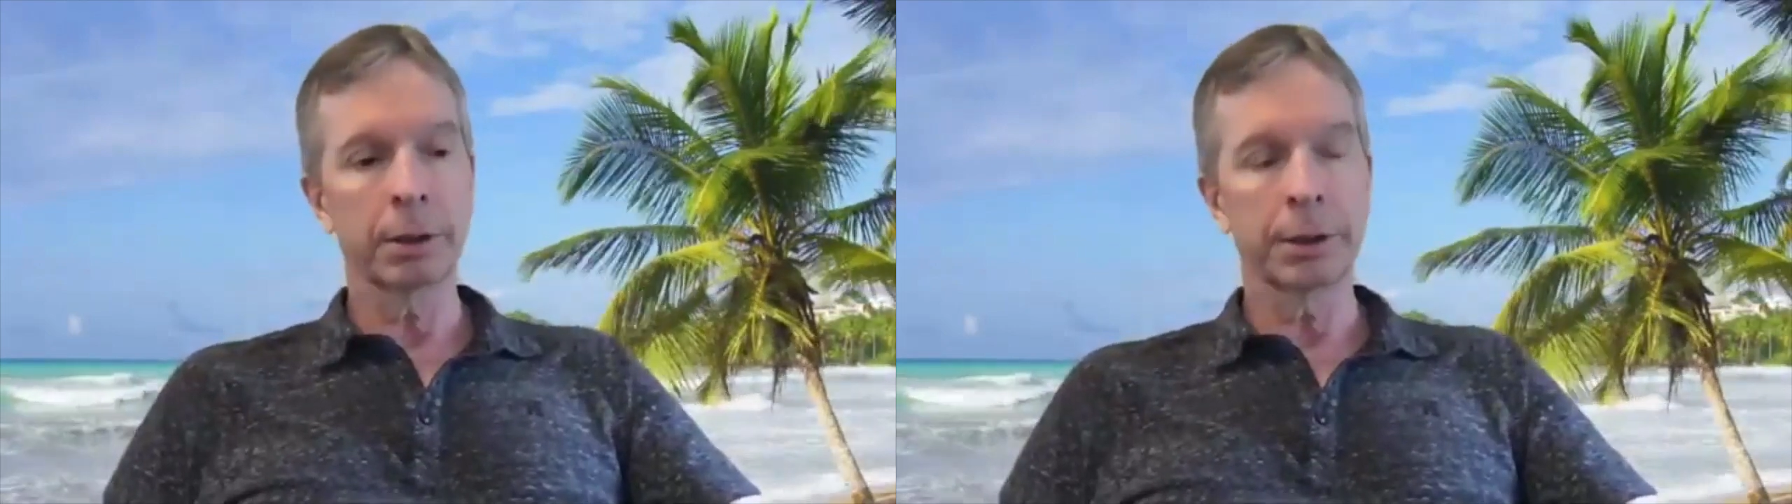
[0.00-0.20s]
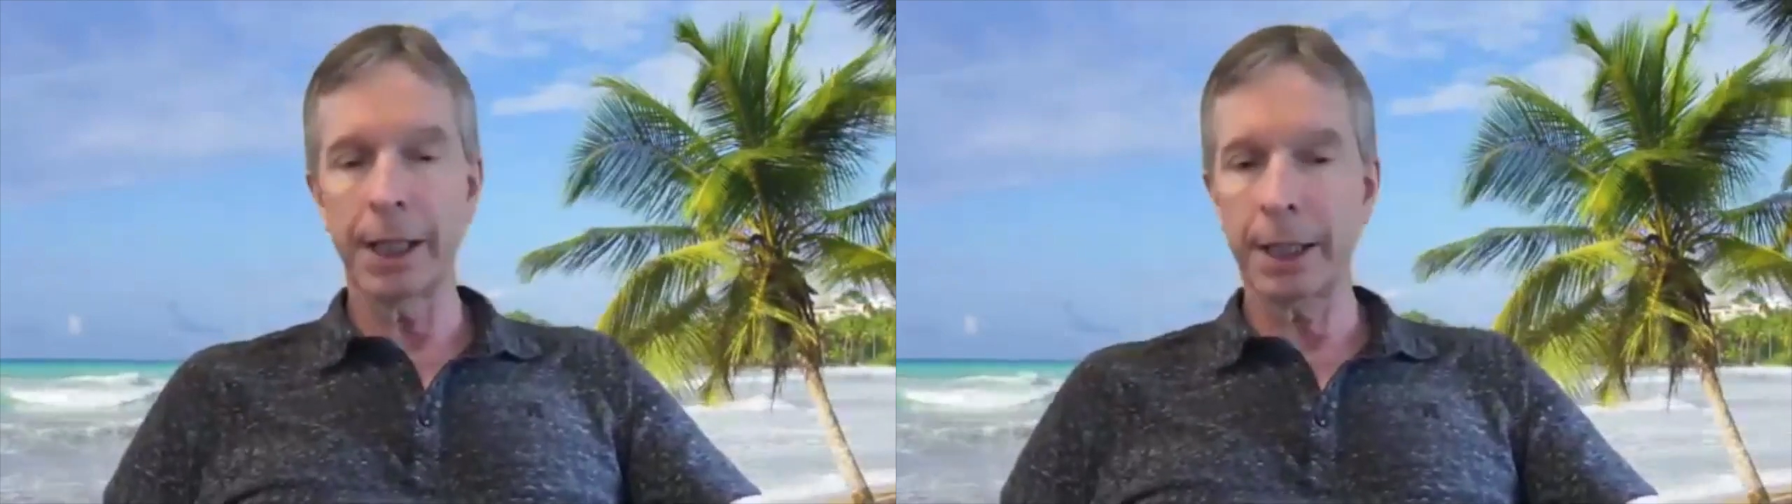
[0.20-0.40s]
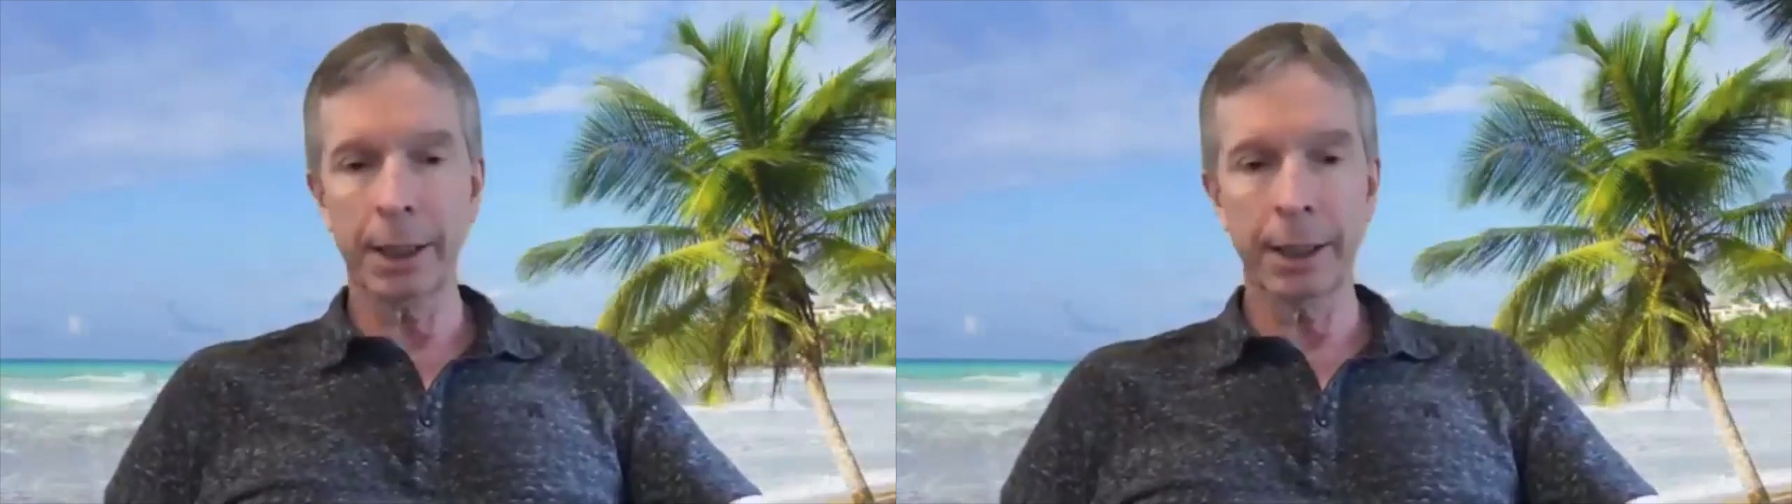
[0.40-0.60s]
dedicated